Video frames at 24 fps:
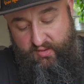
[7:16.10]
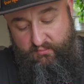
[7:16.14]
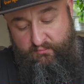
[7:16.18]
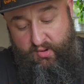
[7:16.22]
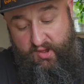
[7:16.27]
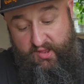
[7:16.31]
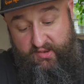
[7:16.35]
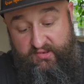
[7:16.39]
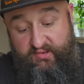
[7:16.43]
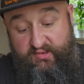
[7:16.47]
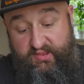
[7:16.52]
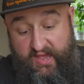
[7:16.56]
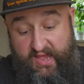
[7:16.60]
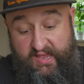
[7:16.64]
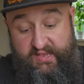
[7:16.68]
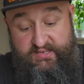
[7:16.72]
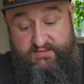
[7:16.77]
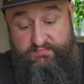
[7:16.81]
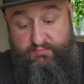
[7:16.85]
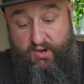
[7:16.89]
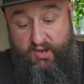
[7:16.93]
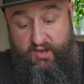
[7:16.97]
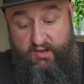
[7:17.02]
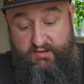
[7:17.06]
But that
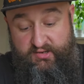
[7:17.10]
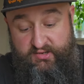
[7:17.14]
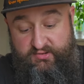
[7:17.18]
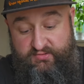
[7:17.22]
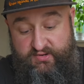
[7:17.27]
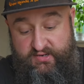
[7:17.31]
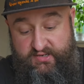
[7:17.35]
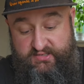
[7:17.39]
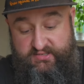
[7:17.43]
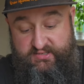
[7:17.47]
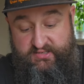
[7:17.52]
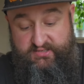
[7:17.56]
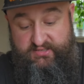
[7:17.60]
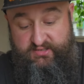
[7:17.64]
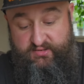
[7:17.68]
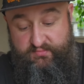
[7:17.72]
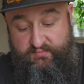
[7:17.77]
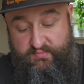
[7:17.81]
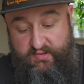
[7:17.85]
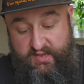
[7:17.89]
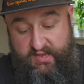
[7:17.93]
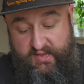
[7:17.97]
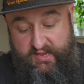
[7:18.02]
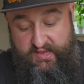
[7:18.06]
is my only
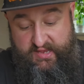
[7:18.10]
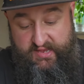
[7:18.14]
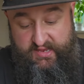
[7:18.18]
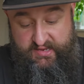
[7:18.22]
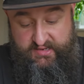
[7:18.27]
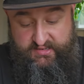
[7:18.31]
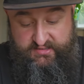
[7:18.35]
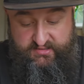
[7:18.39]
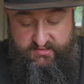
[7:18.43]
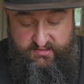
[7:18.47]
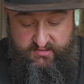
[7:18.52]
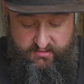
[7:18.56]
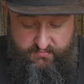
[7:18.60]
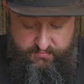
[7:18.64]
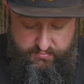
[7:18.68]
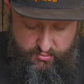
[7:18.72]
criticism, is that the